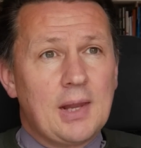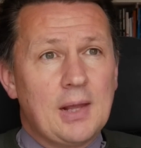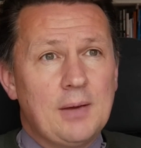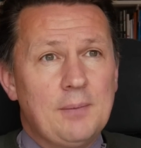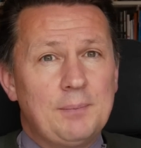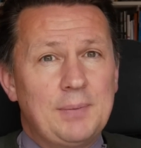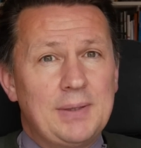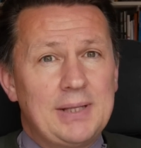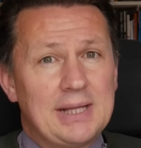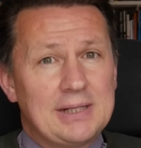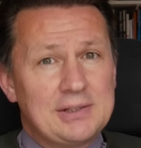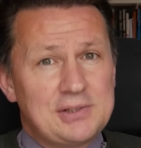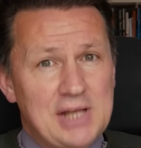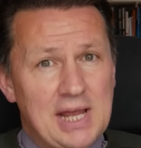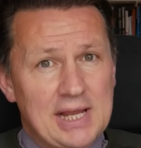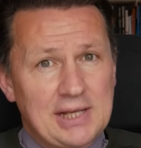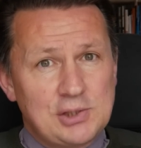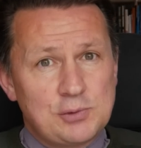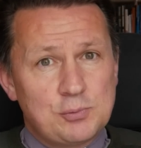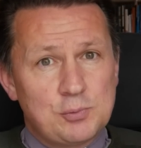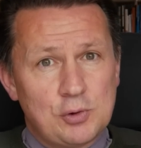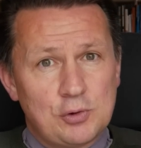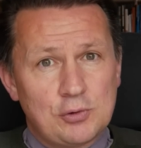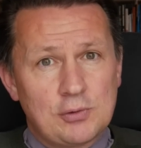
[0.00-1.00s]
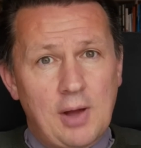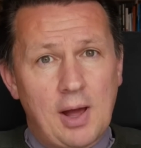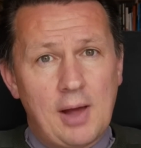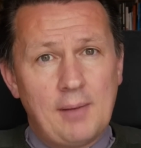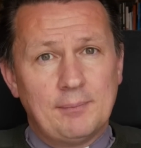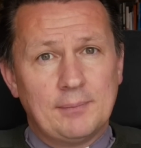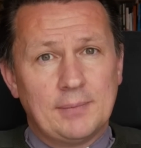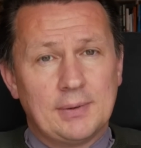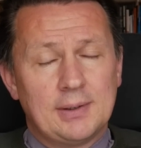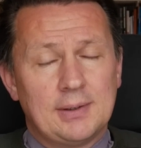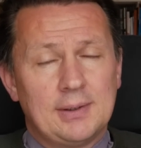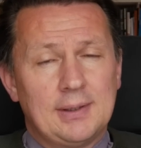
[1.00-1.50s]
but that change will
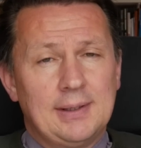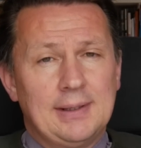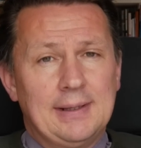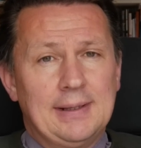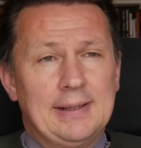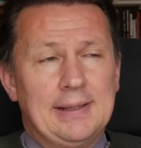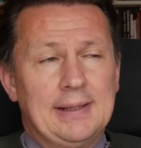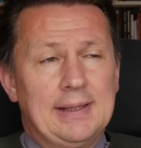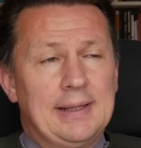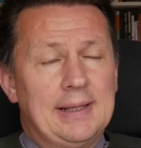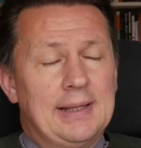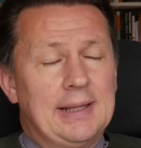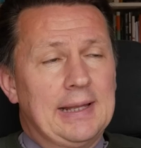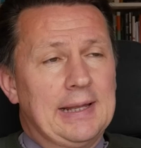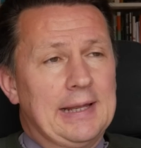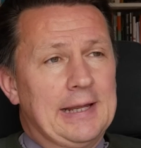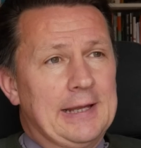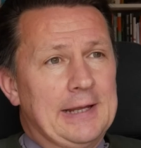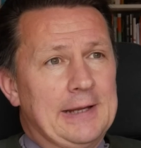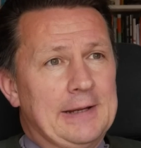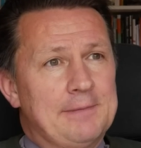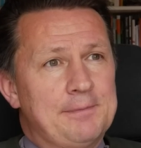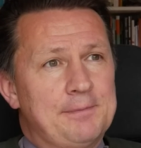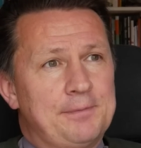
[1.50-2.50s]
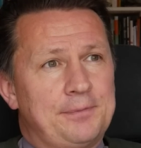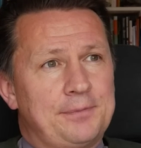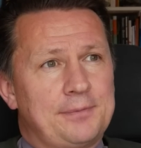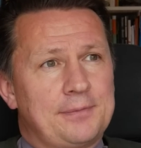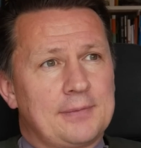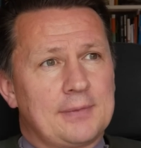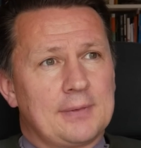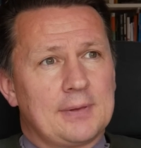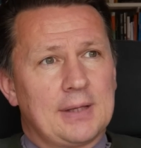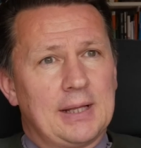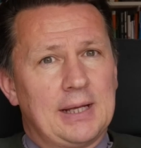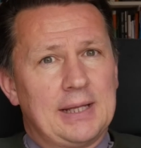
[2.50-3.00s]
come. I
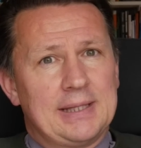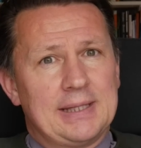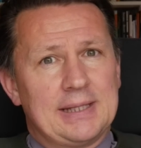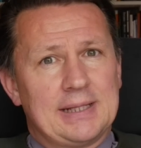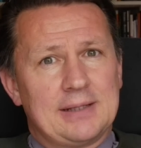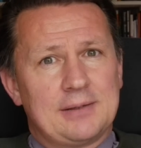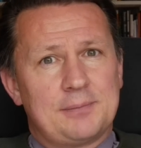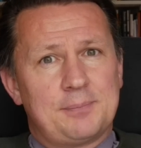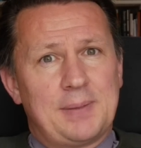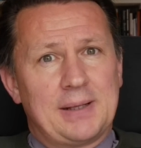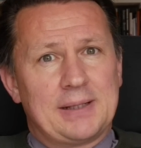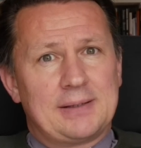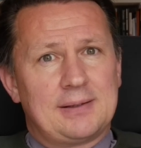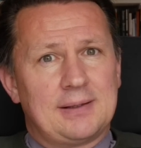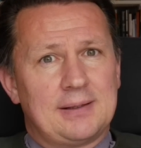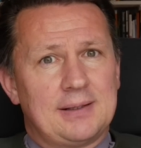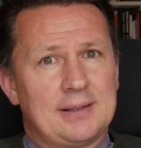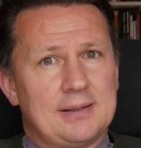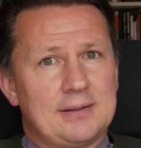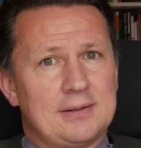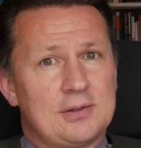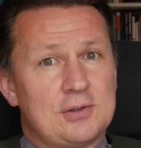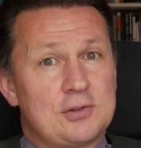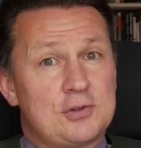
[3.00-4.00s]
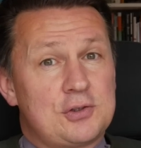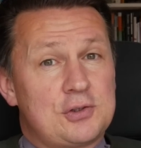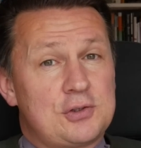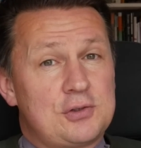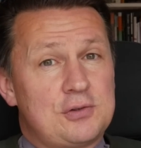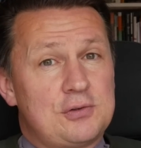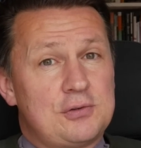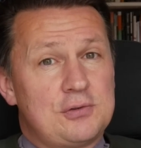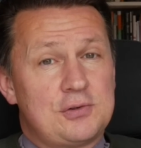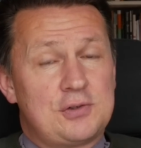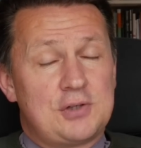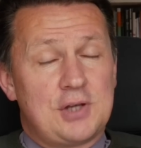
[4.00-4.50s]
think it's better that
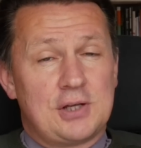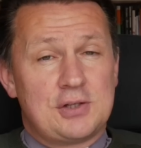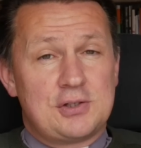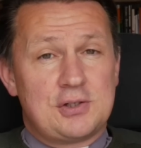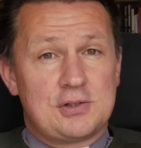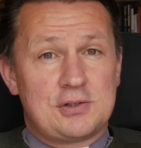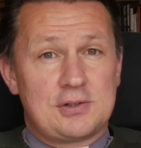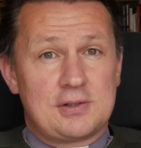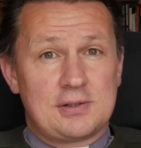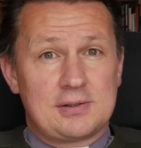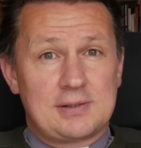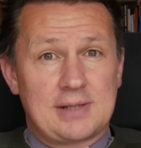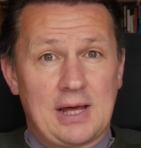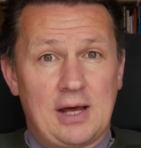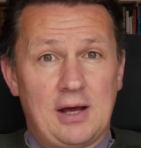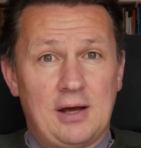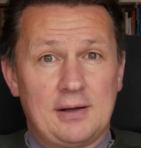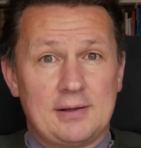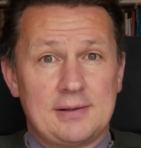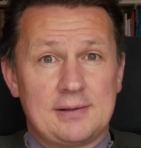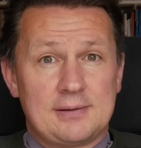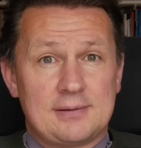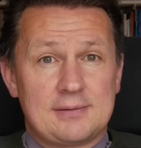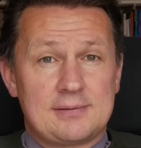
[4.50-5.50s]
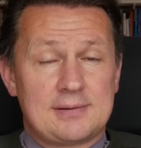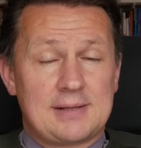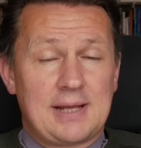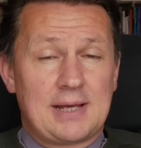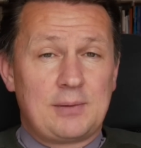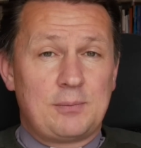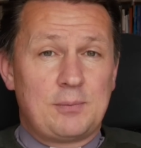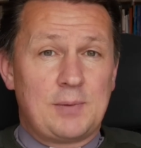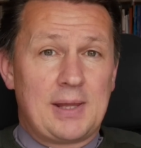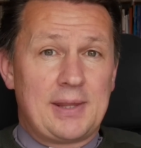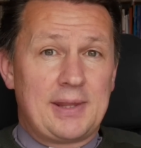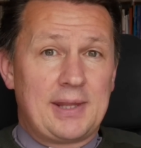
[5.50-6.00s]
churches just get on and
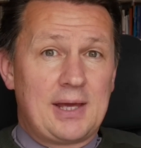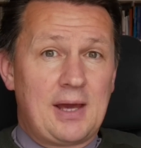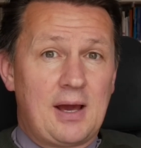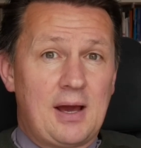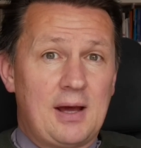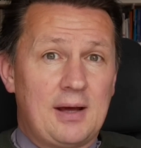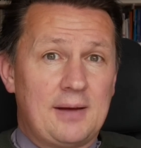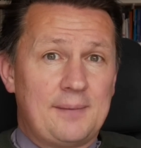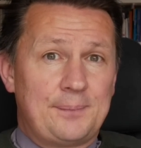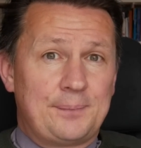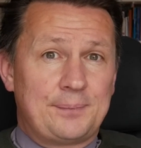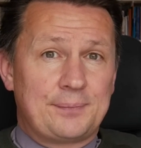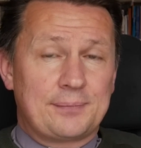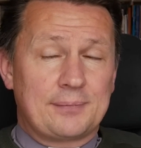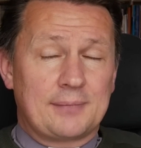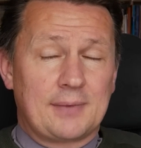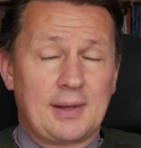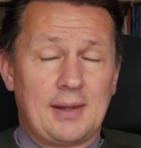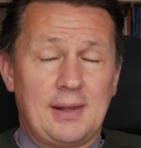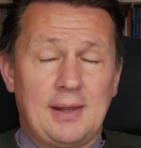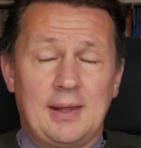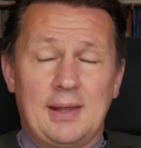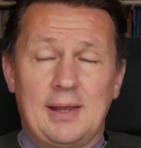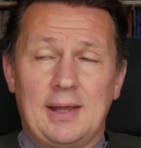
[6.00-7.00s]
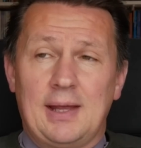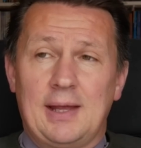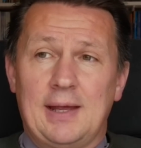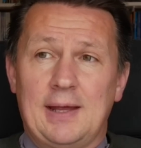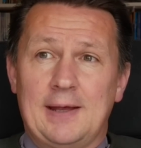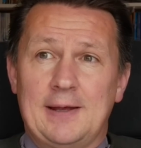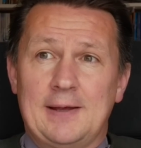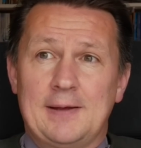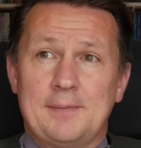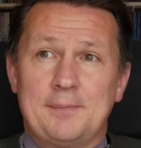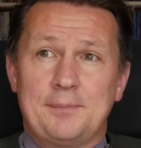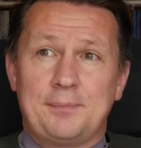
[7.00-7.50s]
state where they are.
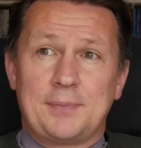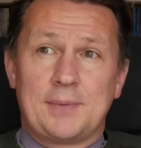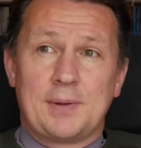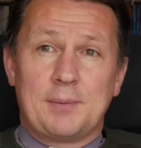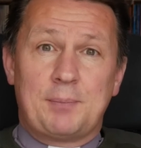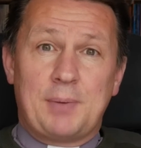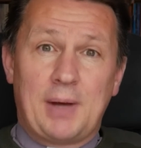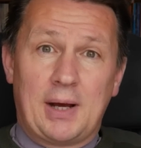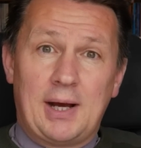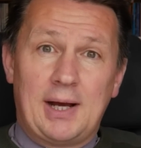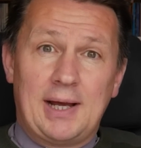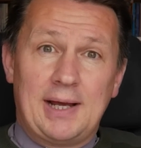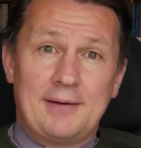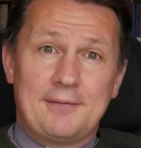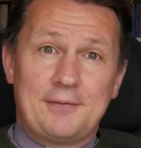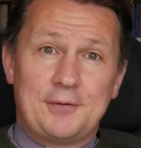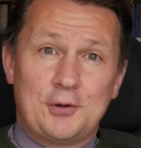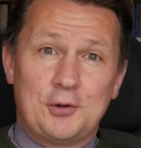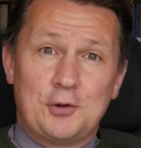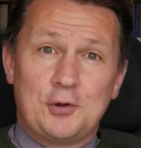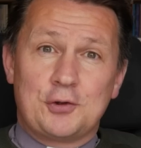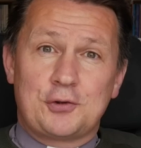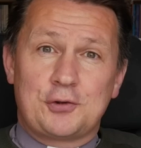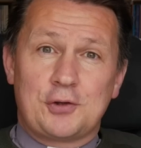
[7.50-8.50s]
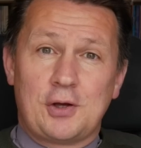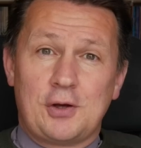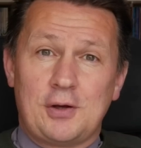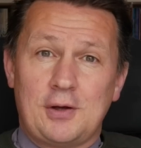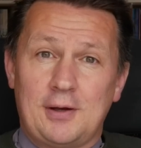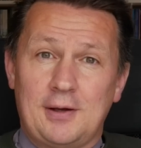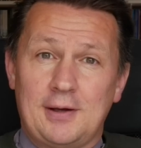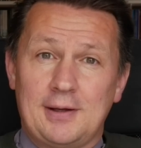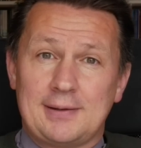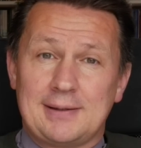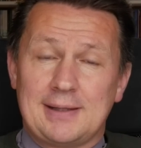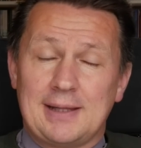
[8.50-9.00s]
But I have also
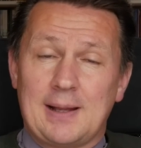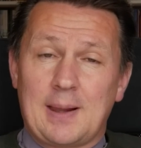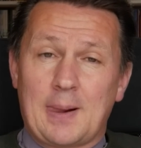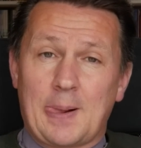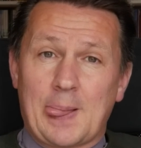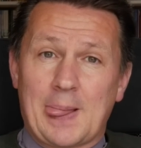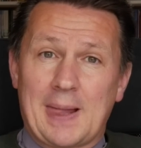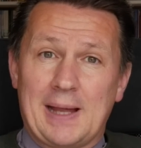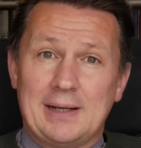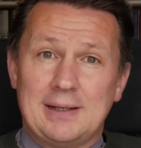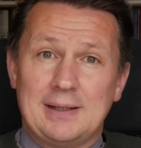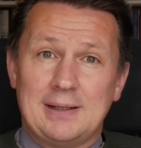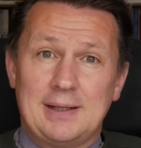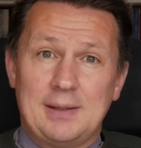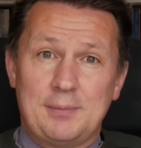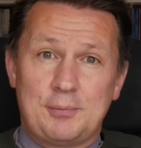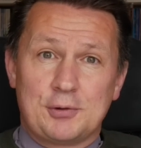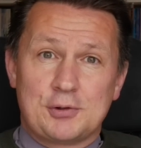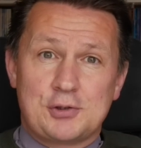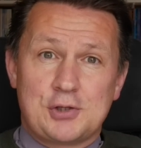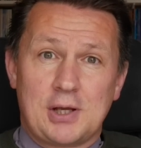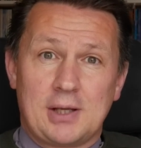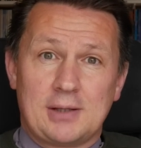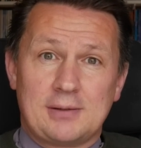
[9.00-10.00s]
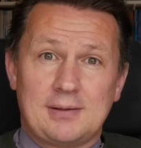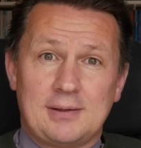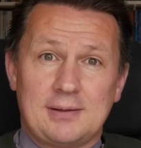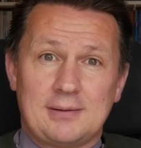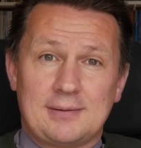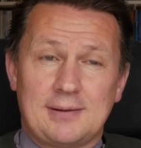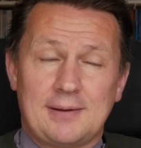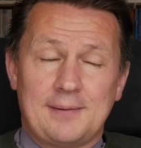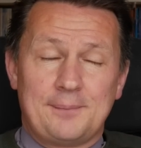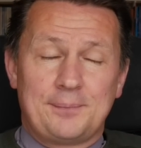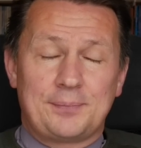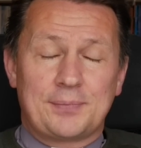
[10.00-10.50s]
heard that liberal churches
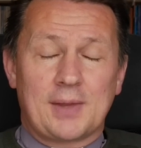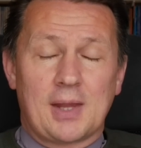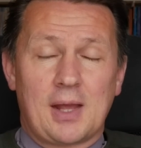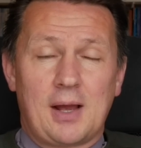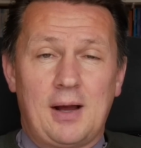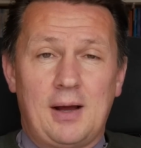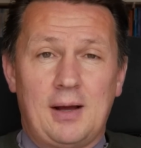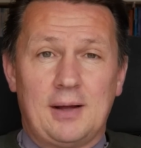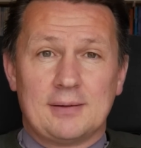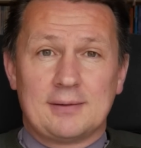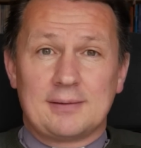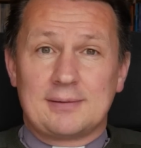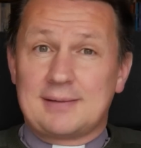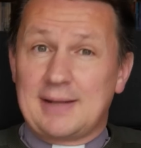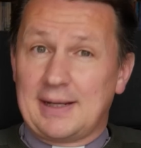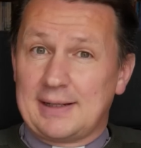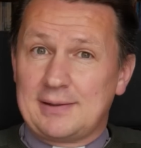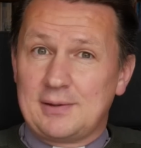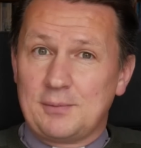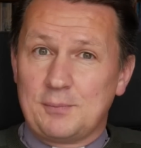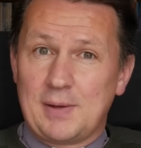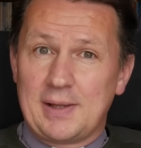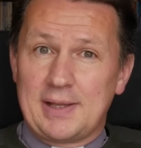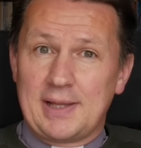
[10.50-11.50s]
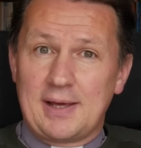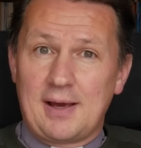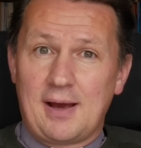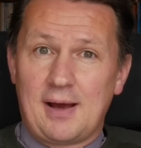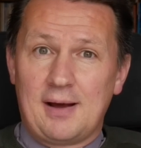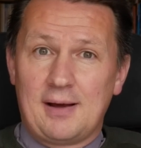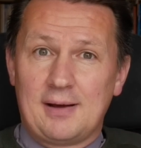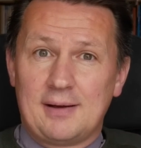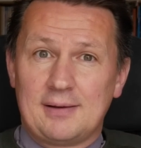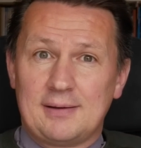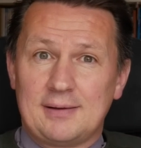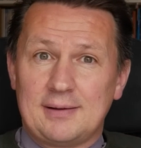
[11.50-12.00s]
aren't stating where they
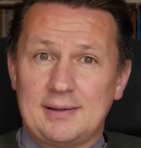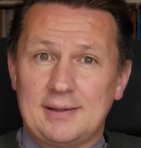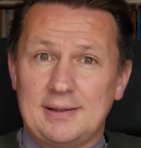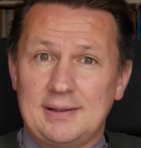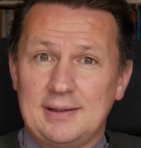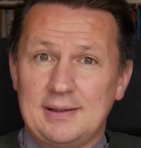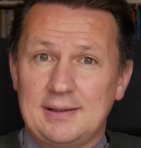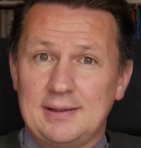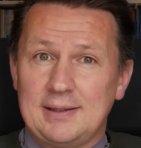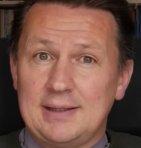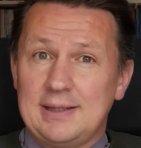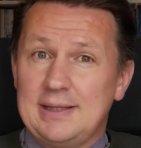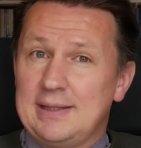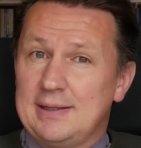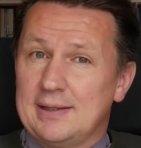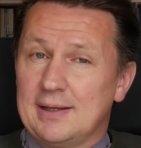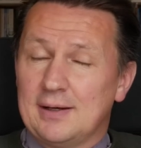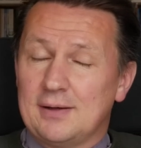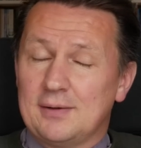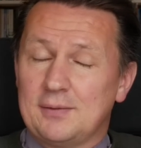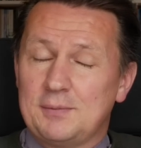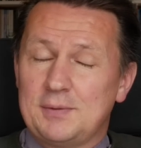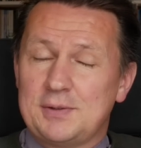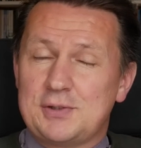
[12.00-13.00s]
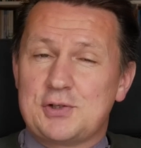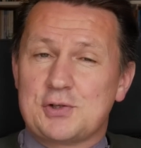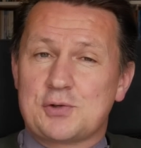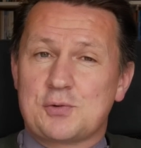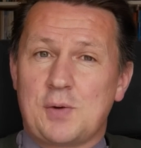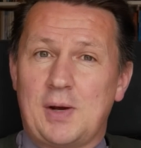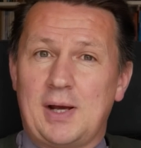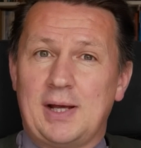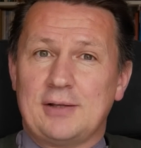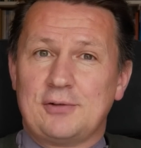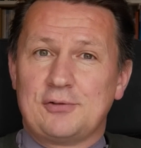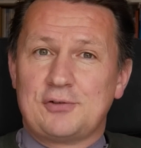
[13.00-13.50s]
are either, which is
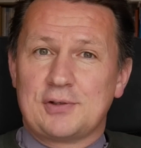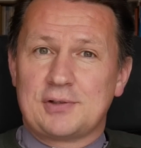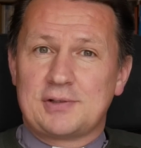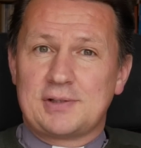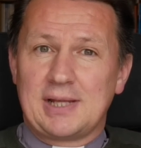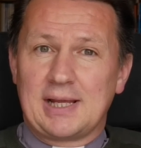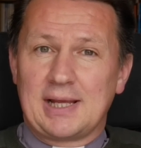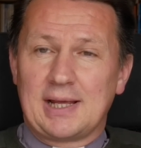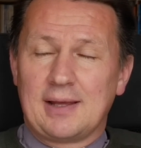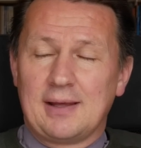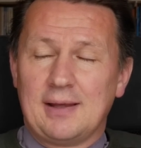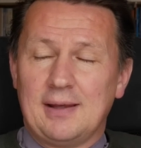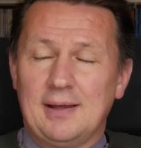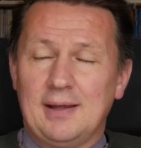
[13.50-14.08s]
quite interesting,